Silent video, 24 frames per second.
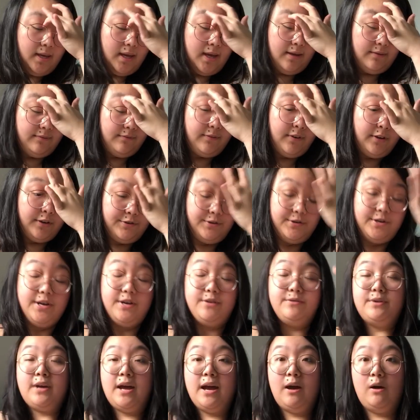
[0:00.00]
and figured
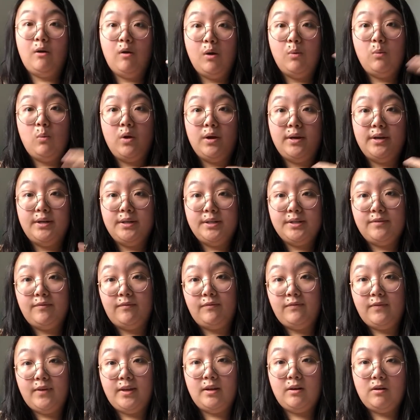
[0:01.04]
out how I wanted to
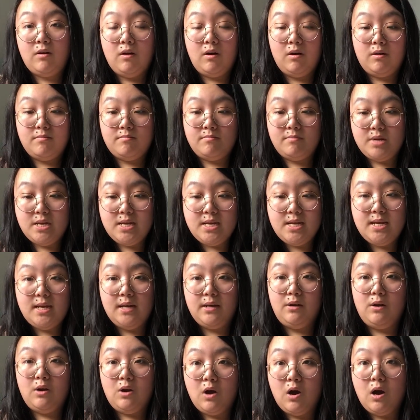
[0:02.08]
fit on me,
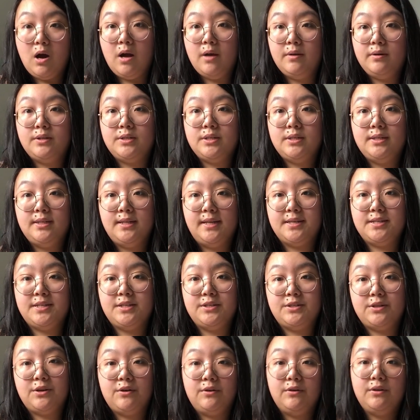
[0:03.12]
and not
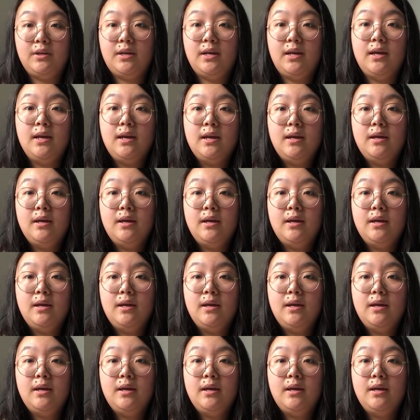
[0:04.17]
necessarily